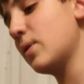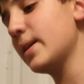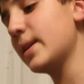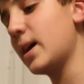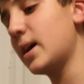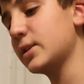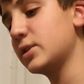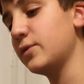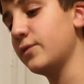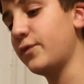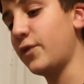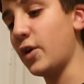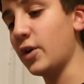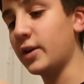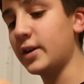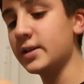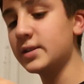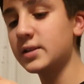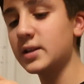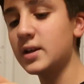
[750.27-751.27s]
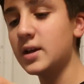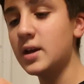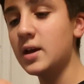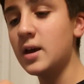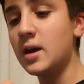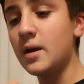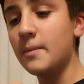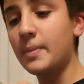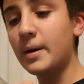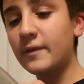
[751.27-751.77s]
hard to focus.
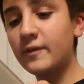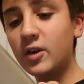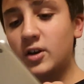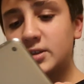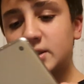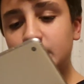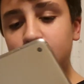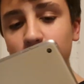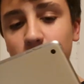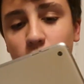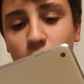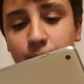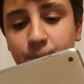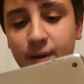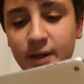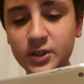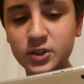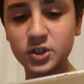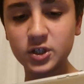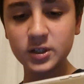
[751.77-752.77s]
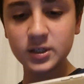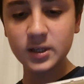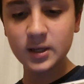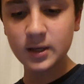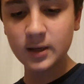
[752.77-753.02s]
But I've got some cool pictures.